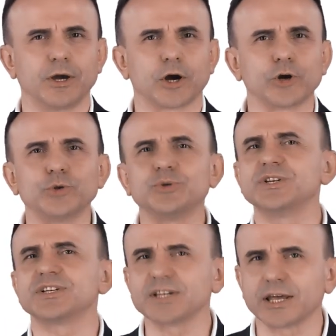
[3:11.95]
Are you
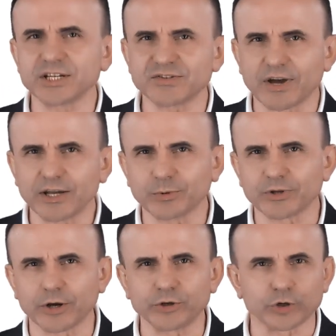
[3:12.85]
dissatisfied with
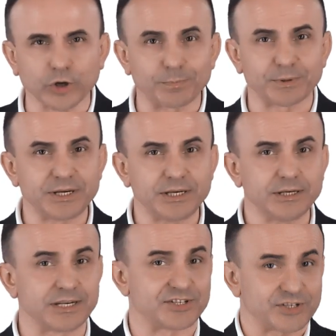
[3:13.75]
how your company
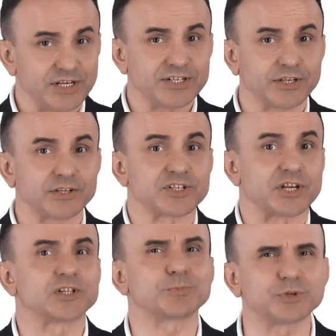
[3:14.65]
is seizing the
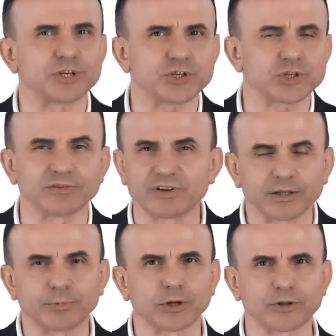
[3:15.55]
sales potential
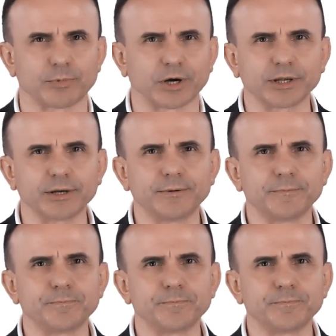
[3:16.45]
available on the market?